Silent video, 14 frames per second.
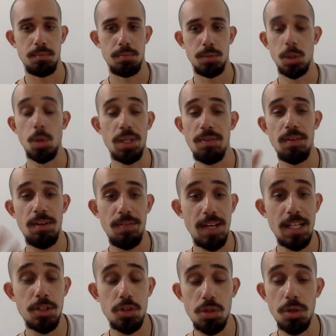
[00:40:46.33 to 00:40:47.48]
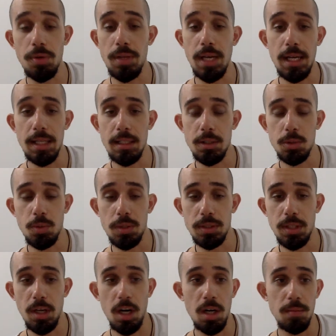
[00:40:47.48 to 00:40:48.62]
So even if it is true that this was
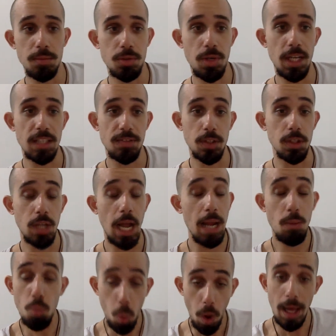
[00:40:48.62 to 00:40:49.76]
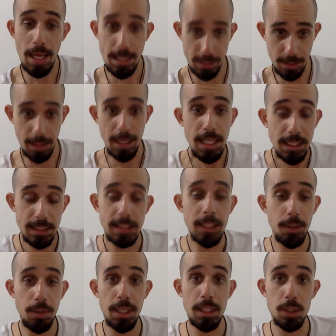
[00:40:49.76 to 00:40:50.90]
an arms transfer, I want
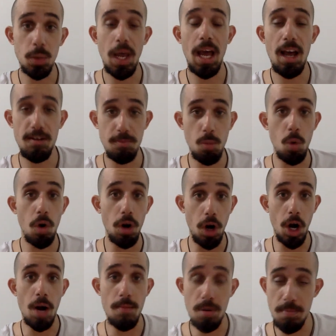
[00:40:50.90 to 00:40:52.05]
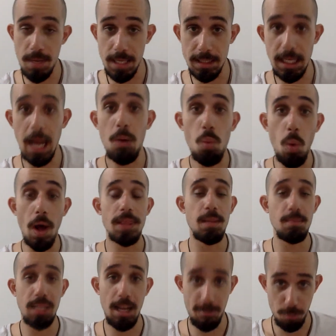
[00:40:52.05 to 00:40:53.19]
Syria to have more armaments. I want
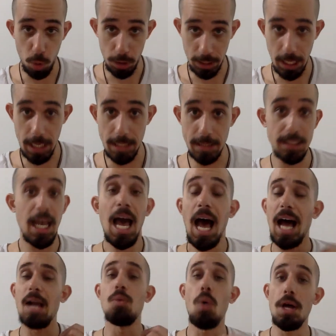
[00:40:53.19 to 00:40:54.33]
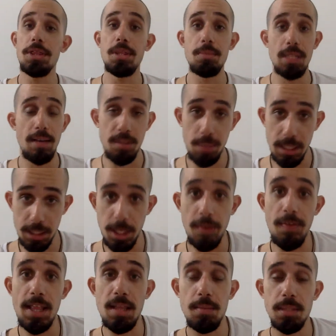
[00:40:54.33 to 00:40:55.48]
them to have more guns. I want them to have the means to
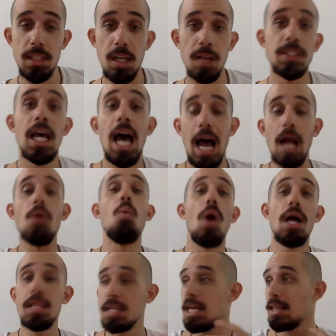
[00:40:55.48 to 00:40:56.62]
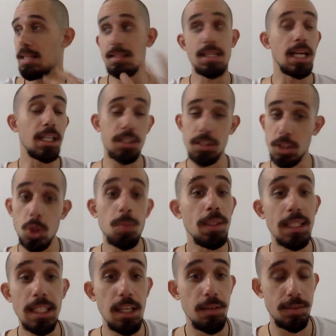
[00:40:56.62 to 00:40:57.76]
defend themselves. I want these sanctions to be
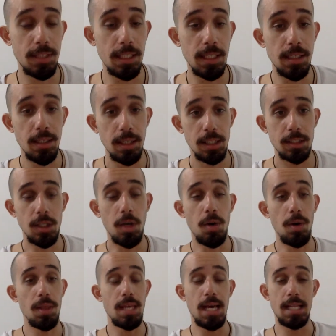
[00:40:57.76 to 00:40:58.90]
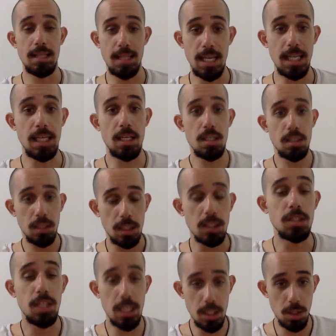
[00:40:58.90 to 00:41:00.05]
lifted so that they can
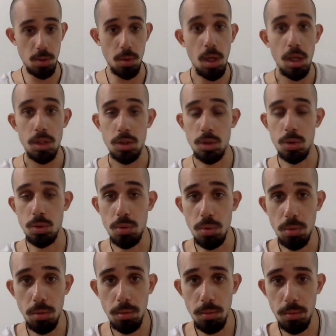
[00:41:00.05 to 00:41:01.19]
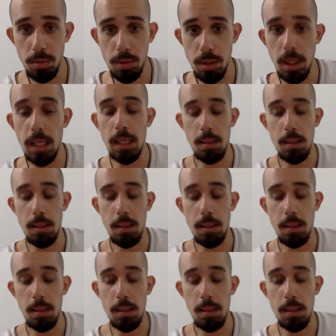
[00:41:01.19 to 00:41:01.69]
continue to you know,